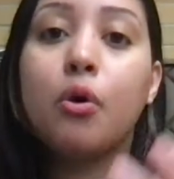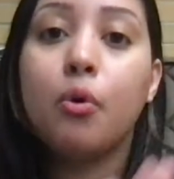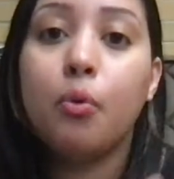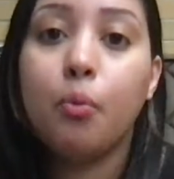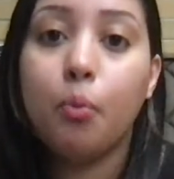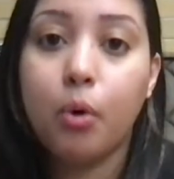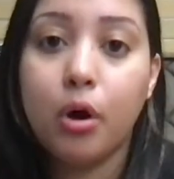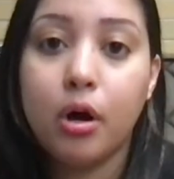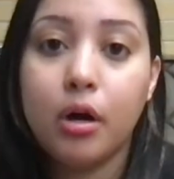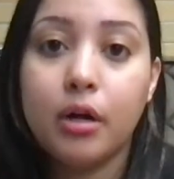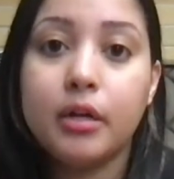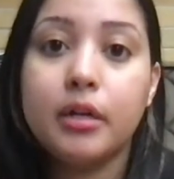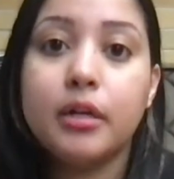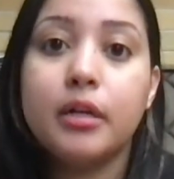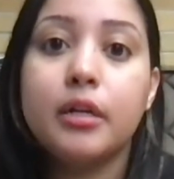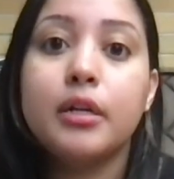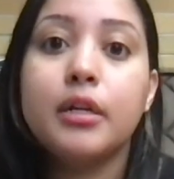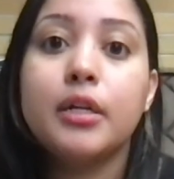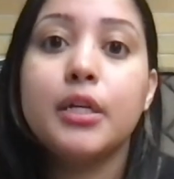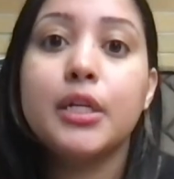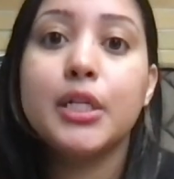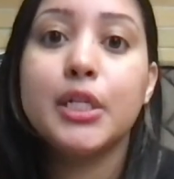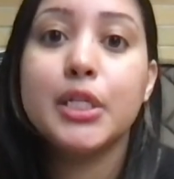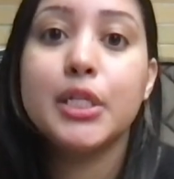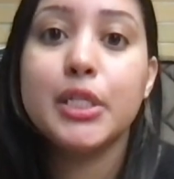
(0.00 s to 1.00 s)
One,
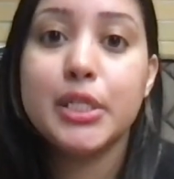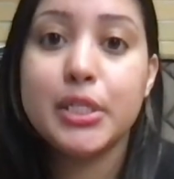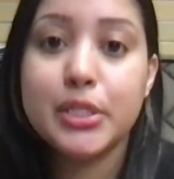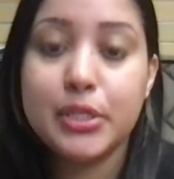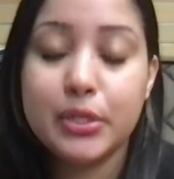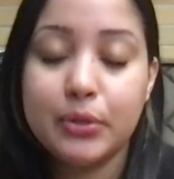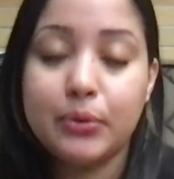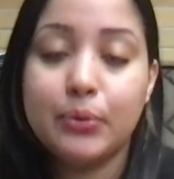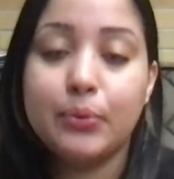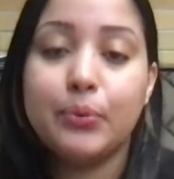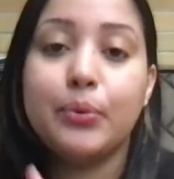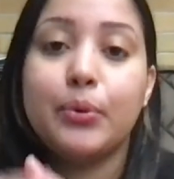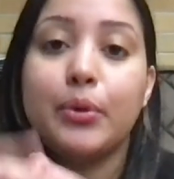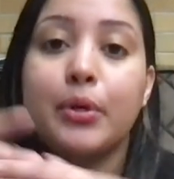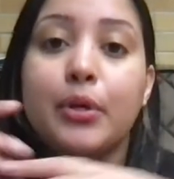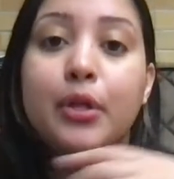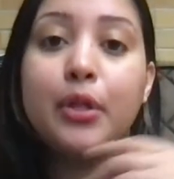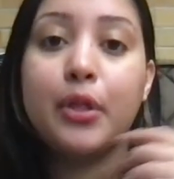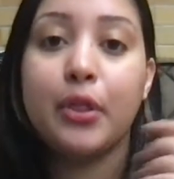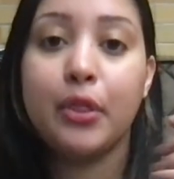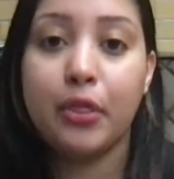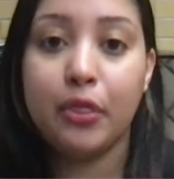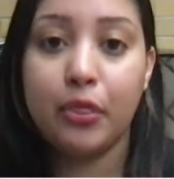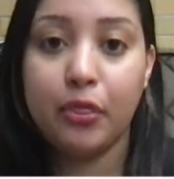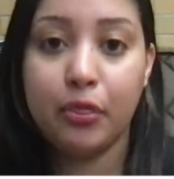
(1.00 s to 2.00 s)
two,
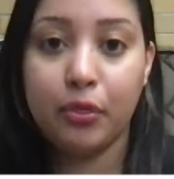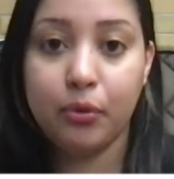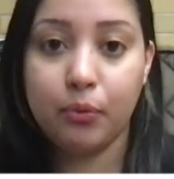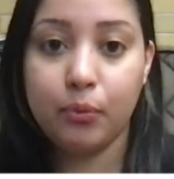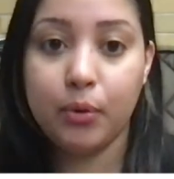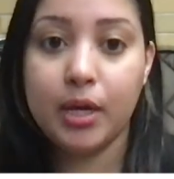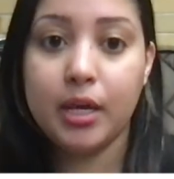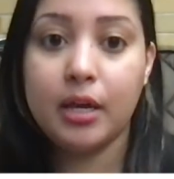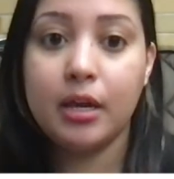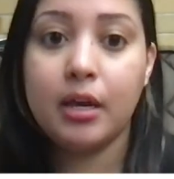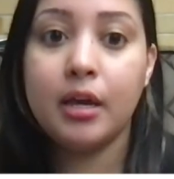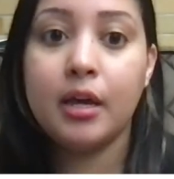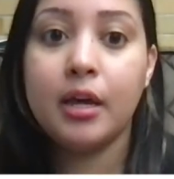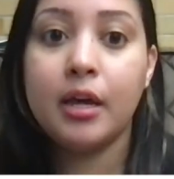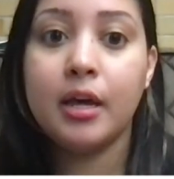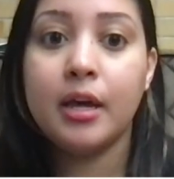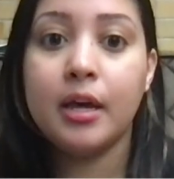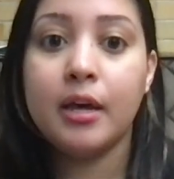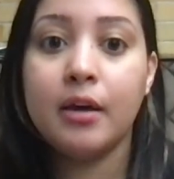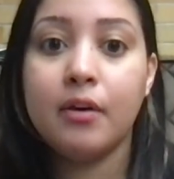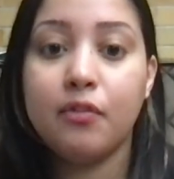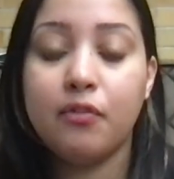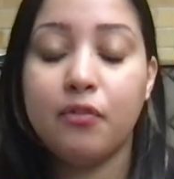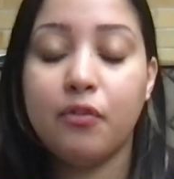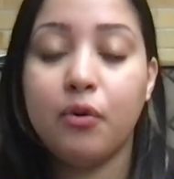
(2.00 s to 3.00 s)
three,
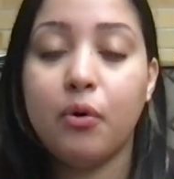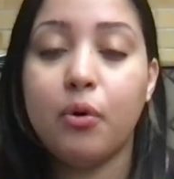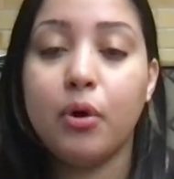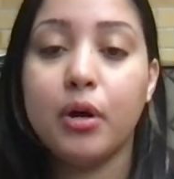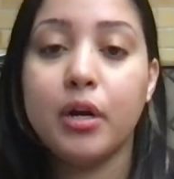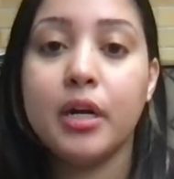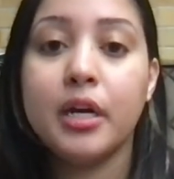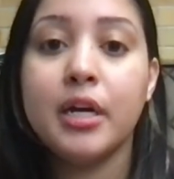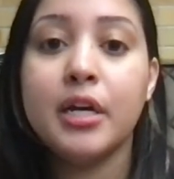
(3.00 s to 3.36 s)
four.